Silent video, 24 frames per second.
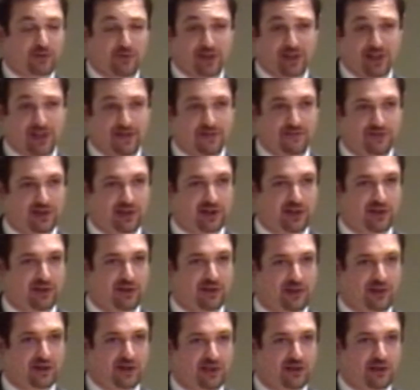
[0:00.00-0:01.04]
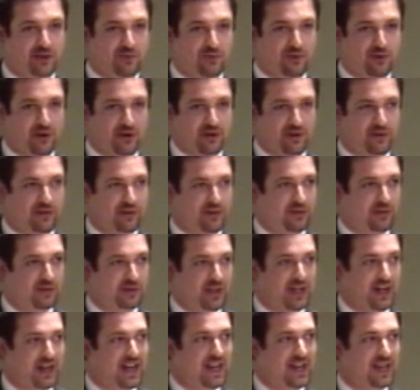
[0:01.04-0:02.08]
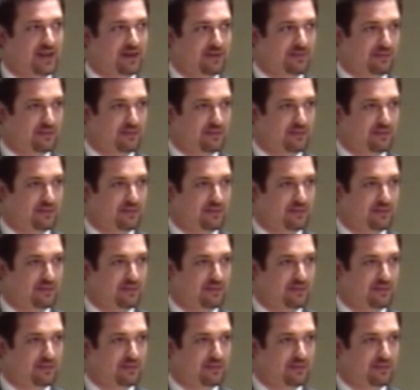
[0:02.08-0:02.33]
what that facility is worth today.